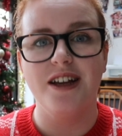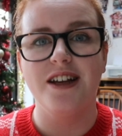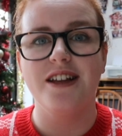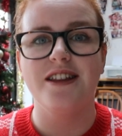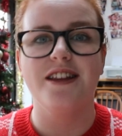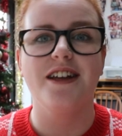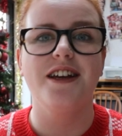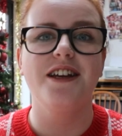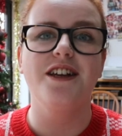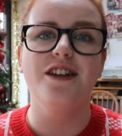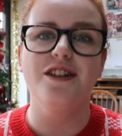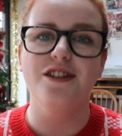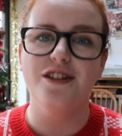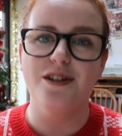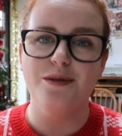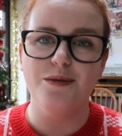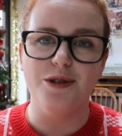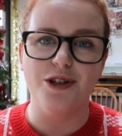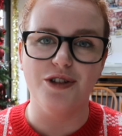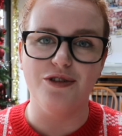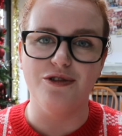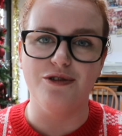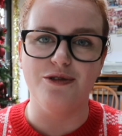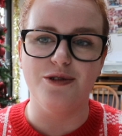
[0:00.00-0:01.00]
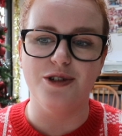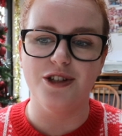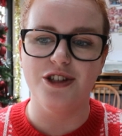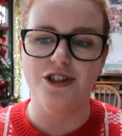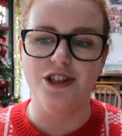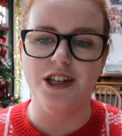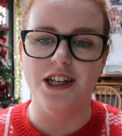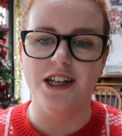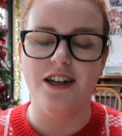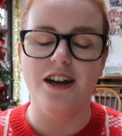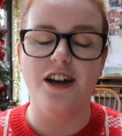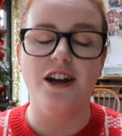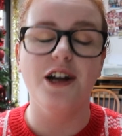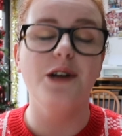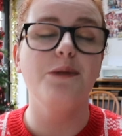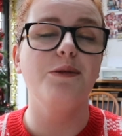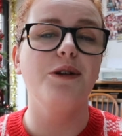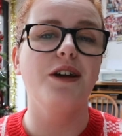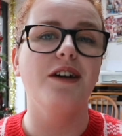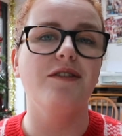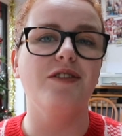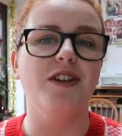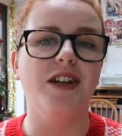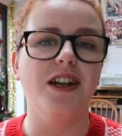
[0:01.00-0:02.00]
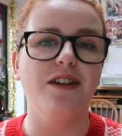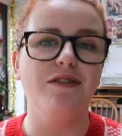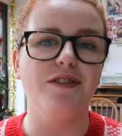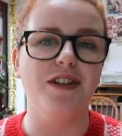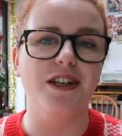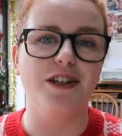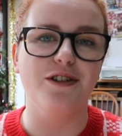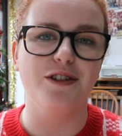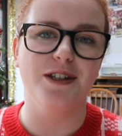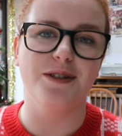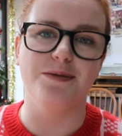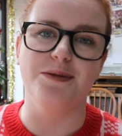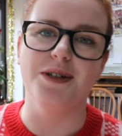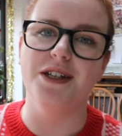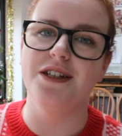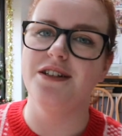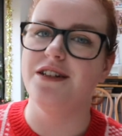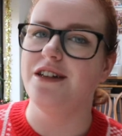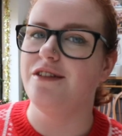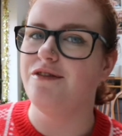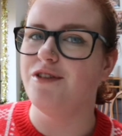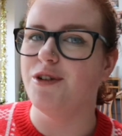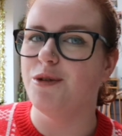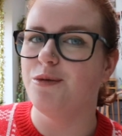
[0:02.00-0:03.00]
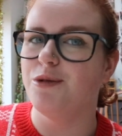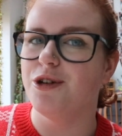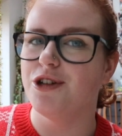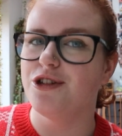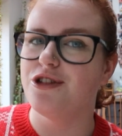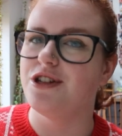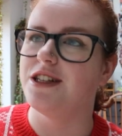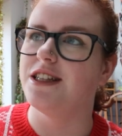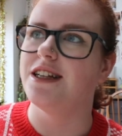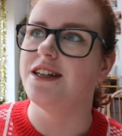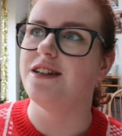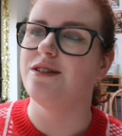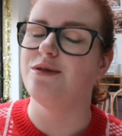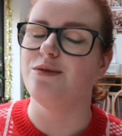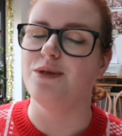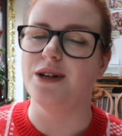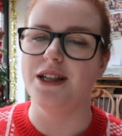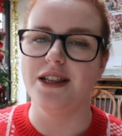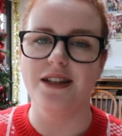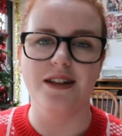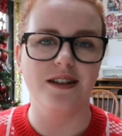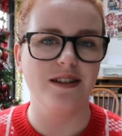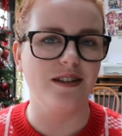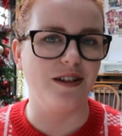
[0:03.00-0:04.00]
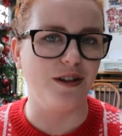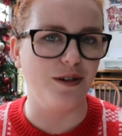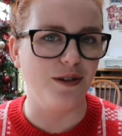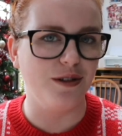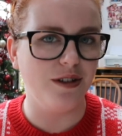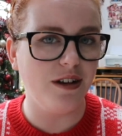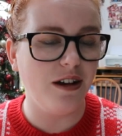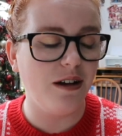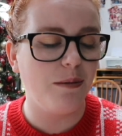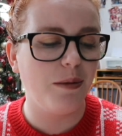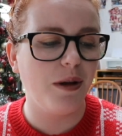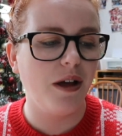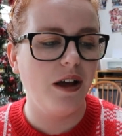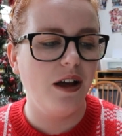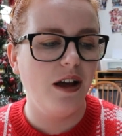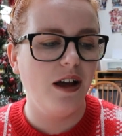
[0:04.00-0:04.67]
Thank you so much for watching. I hope you have a lovely Christmas if you're watching this when this goes up.